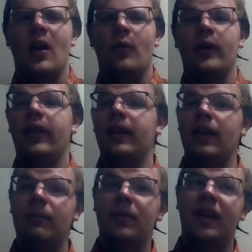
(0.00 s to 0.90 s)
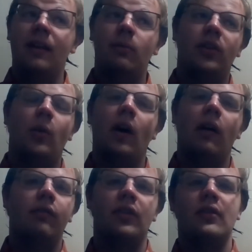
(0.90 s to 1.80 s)
We're then even able to go
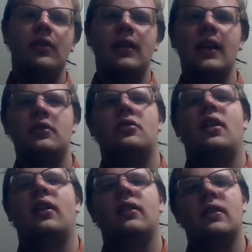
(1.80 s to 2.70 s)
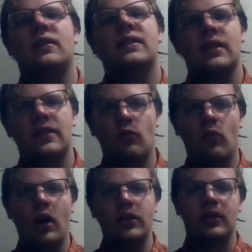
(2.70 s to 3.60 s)
out further into nature and cities and
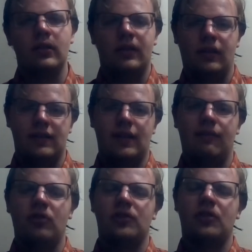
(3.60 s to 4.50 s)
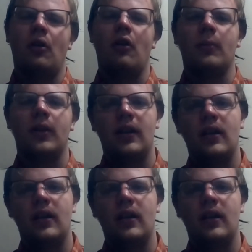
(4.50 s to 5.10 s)
watch it instead of just our home.